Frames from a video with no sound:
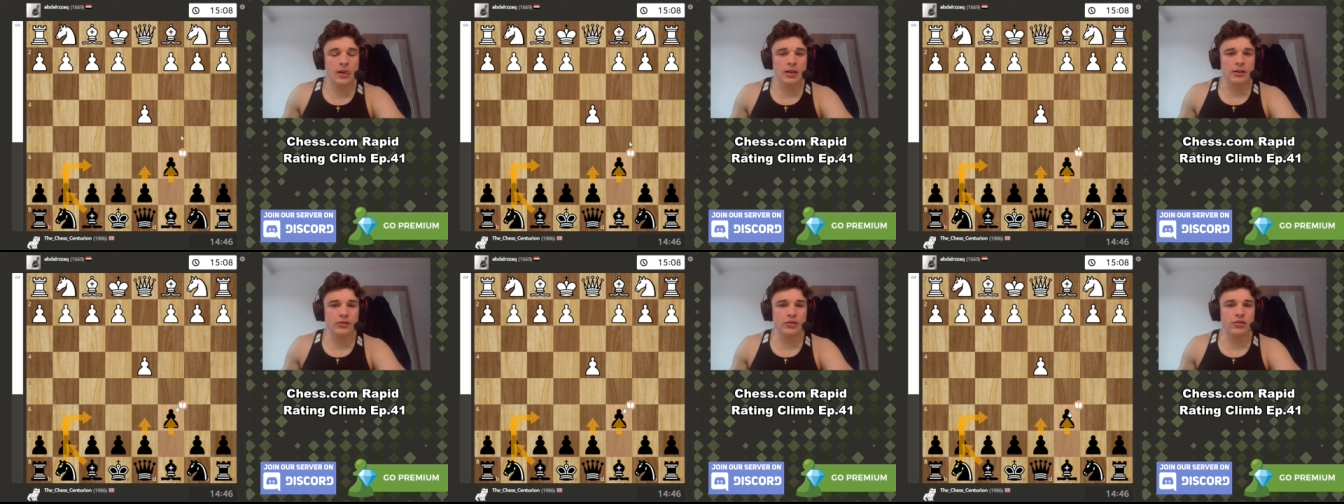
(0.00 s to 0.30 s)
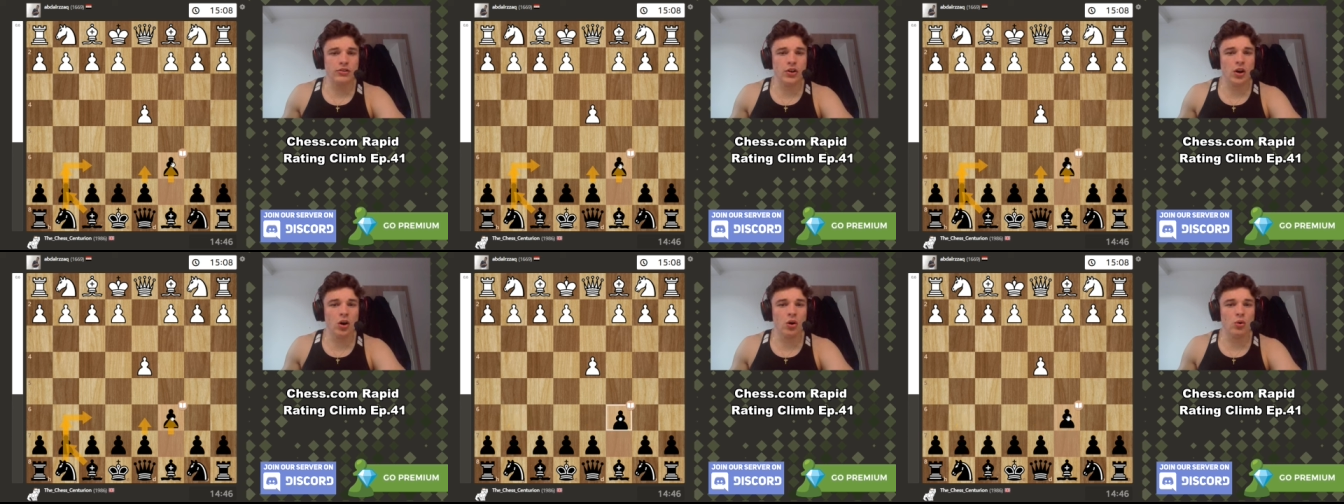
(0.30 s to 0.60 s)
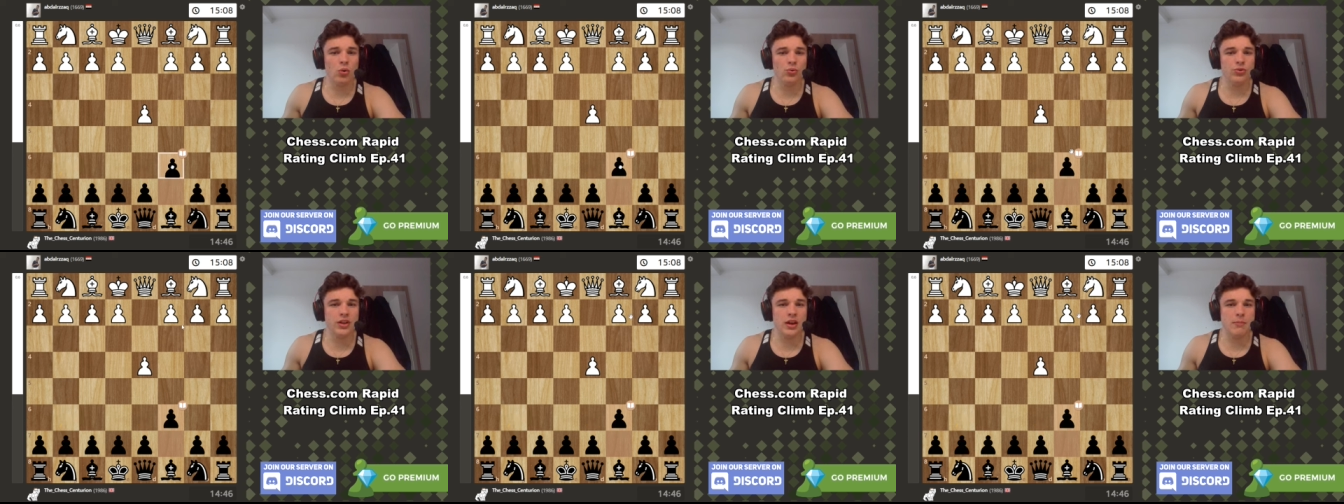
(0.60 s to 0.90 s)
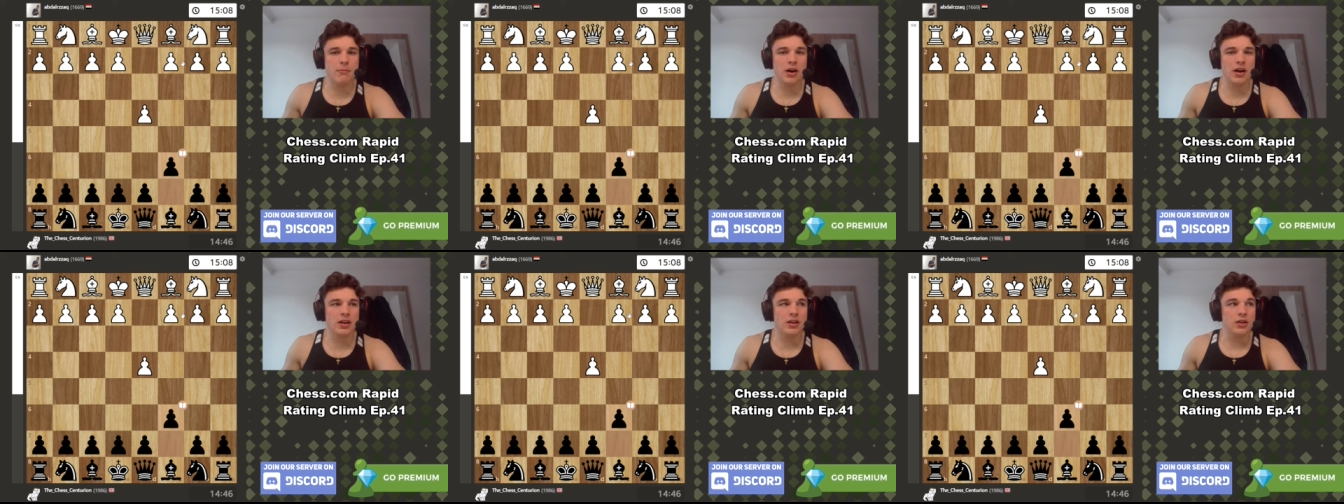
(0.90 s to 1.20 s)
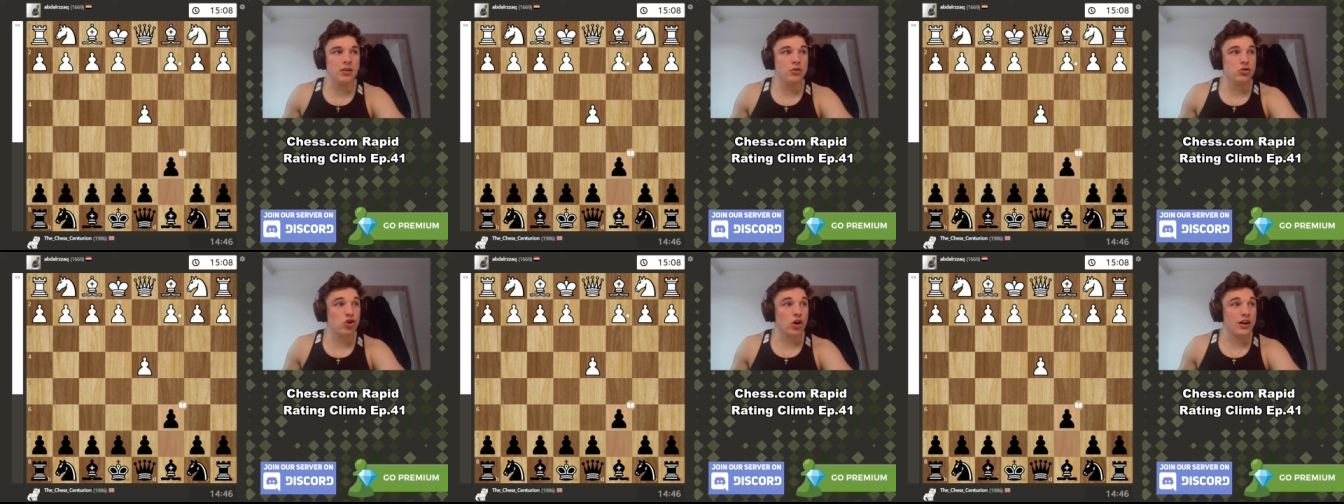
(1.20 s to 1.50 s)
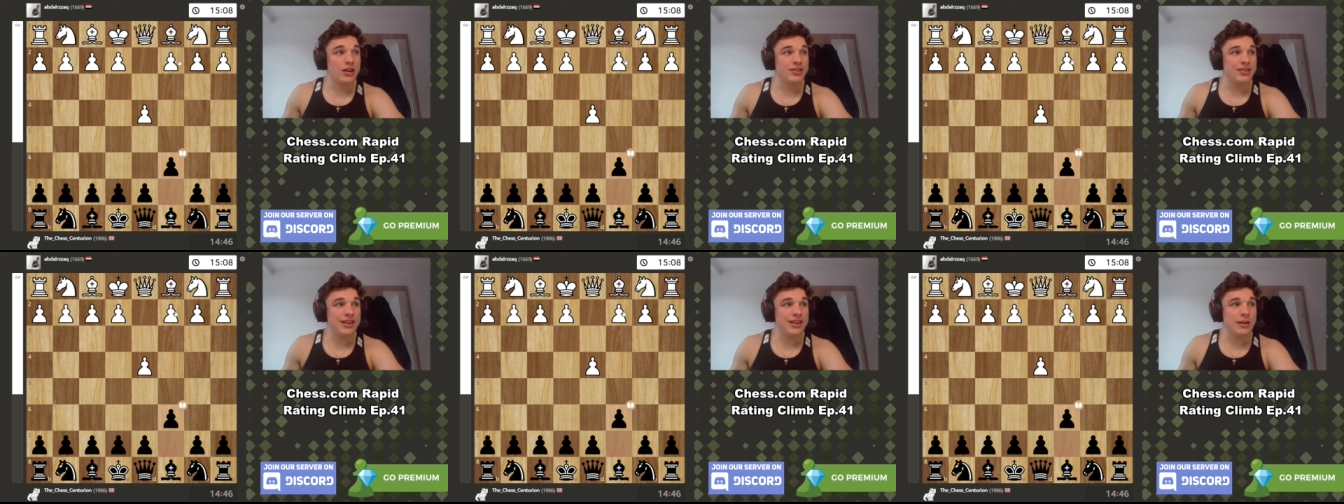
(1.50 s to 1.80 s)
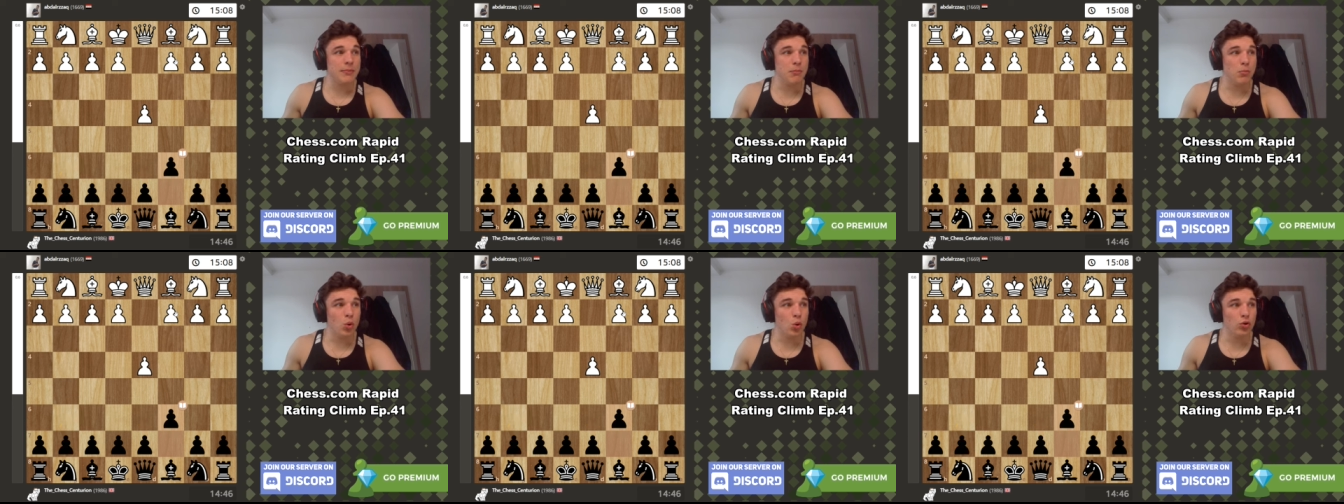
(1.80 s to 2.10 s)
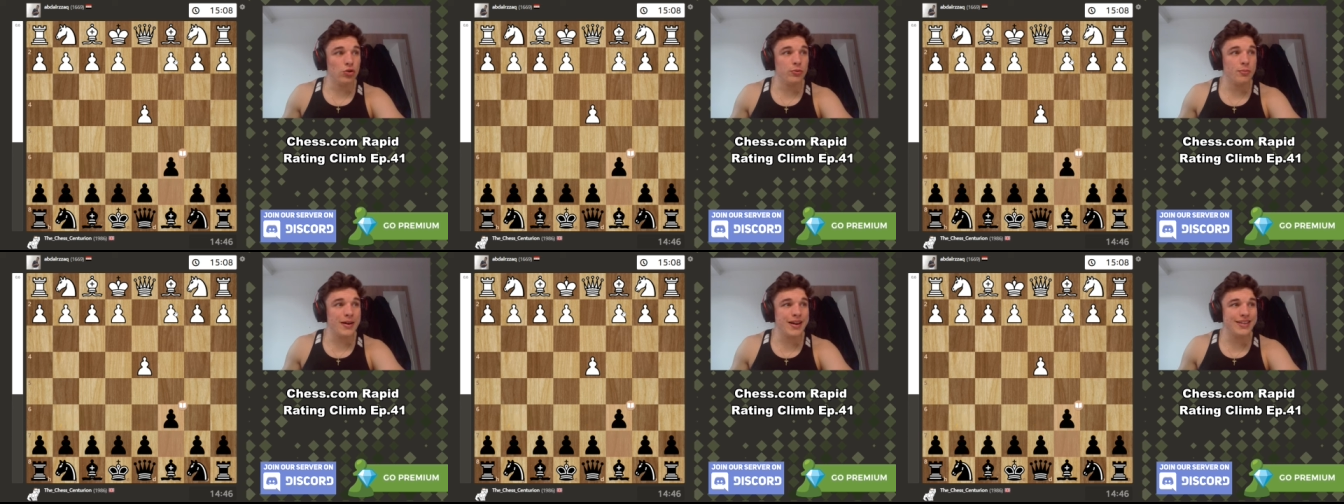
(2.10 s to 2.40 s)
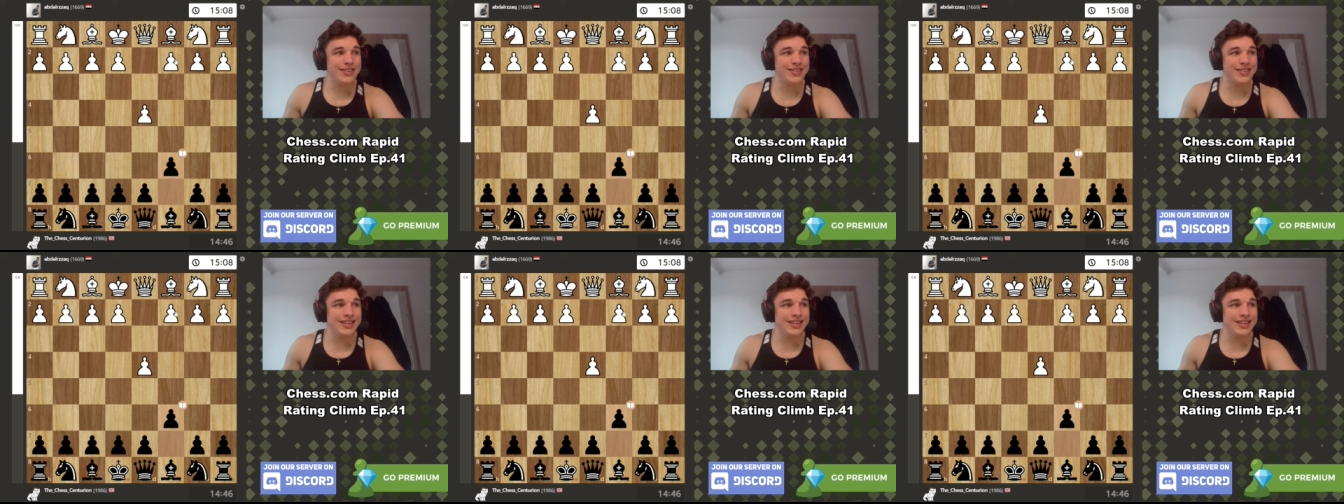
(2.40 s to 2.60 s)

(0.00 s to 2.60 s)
So they might try and take more space